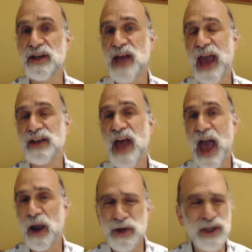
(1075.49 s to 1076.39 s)
tax
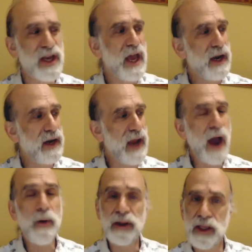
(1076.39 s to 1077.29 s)
hack, which is
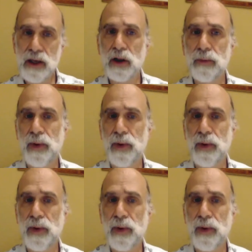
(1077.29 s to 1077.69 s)
now illegal,